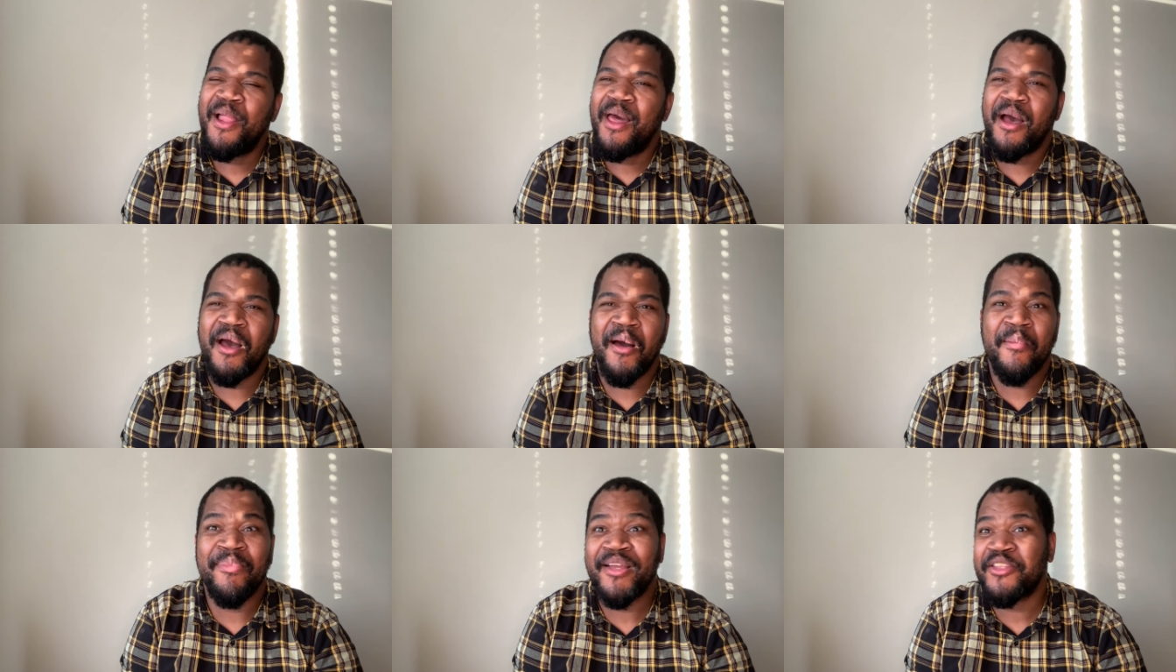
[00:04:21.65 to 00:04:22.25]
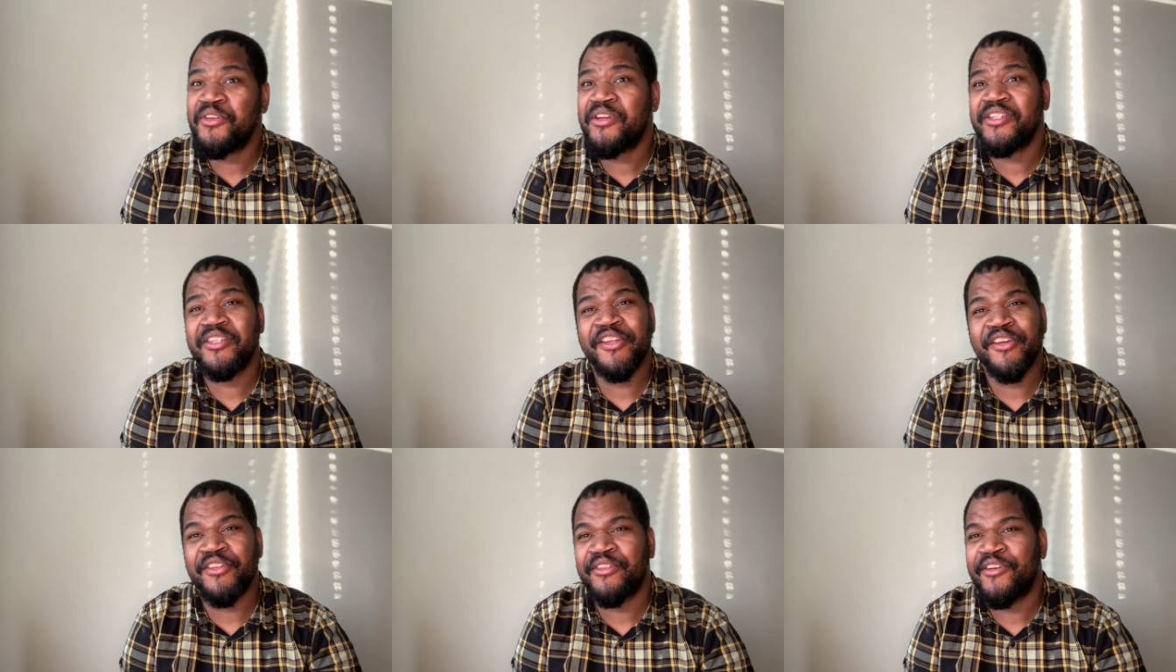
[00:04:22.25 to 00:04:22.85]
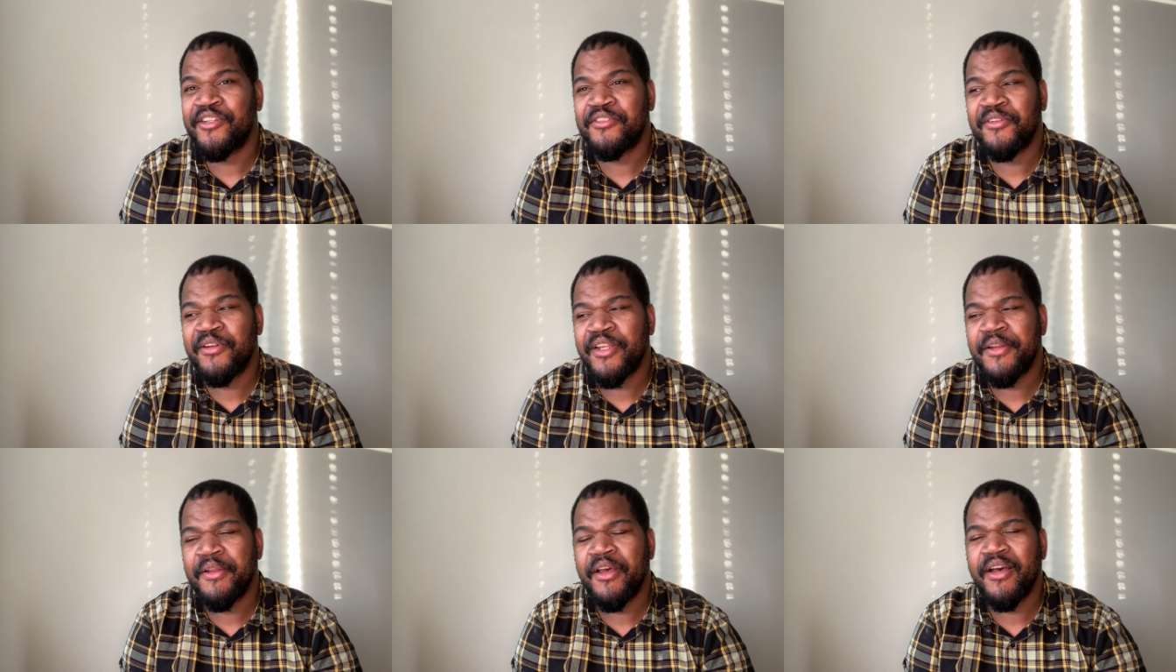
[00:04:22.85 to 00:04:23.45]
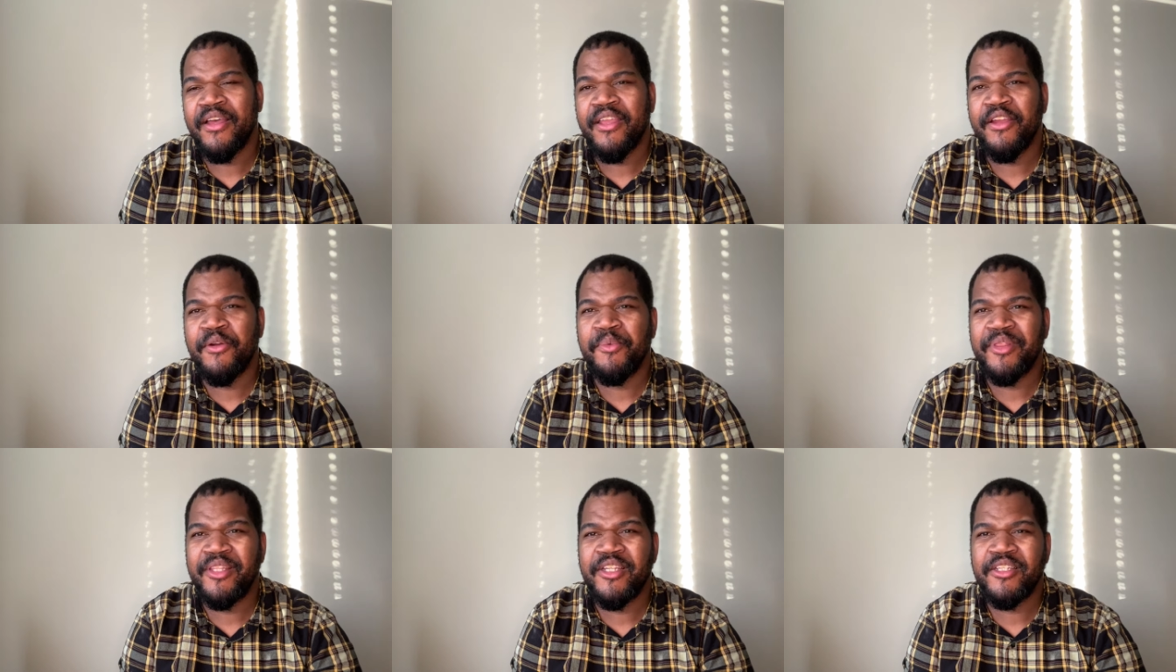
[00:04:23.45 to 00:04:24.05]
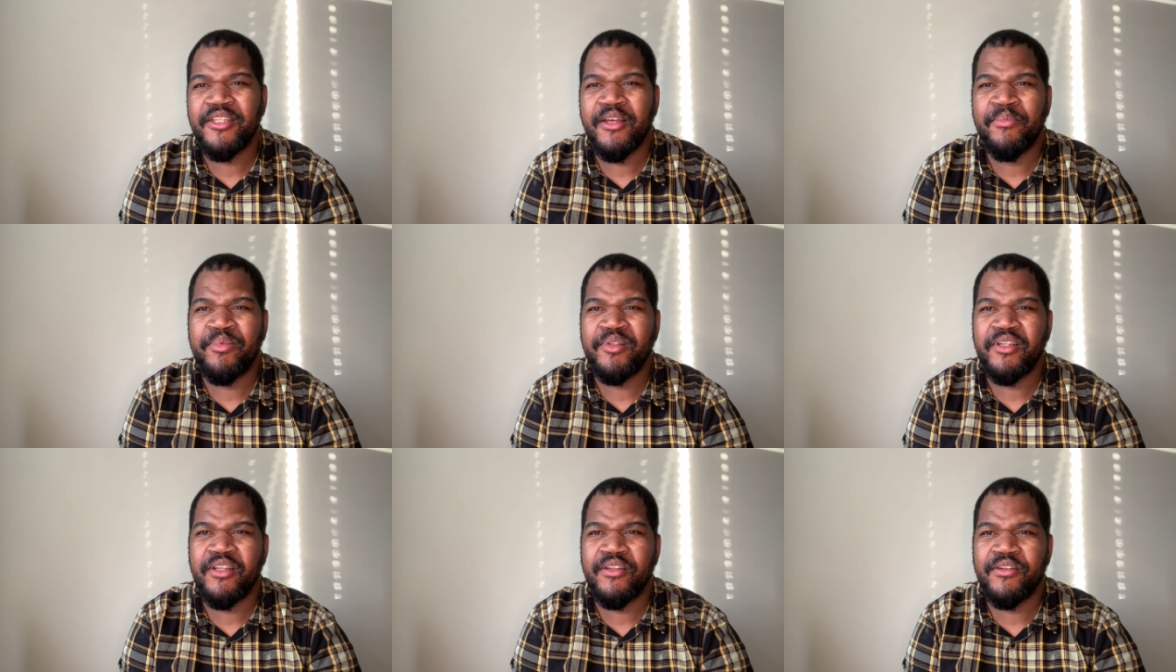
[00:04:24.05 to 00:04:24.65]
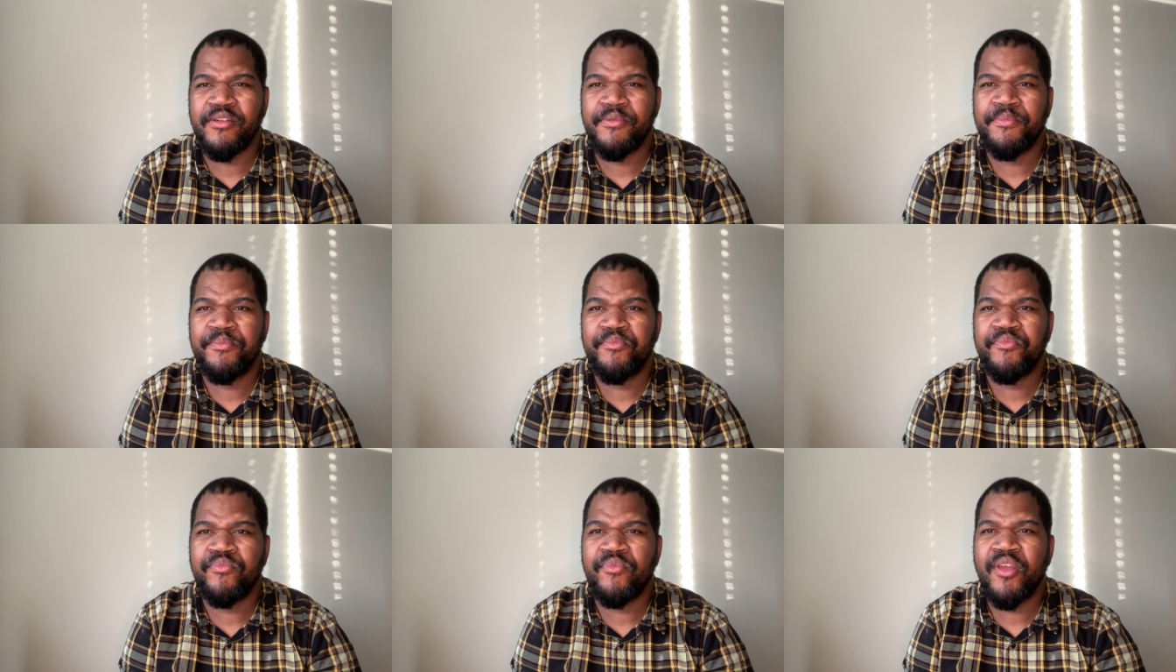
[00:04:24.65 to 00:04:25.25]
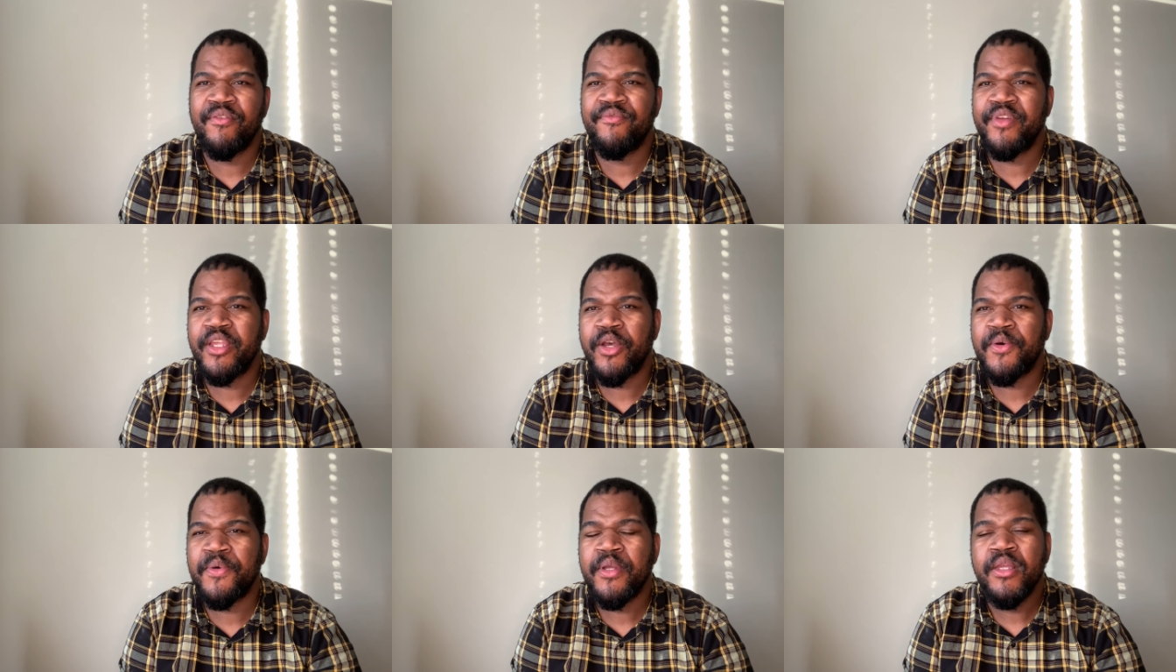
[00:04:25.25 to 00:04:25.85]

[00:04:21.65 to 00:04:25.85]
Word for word: But you can share your thoughts on it here with this particular video.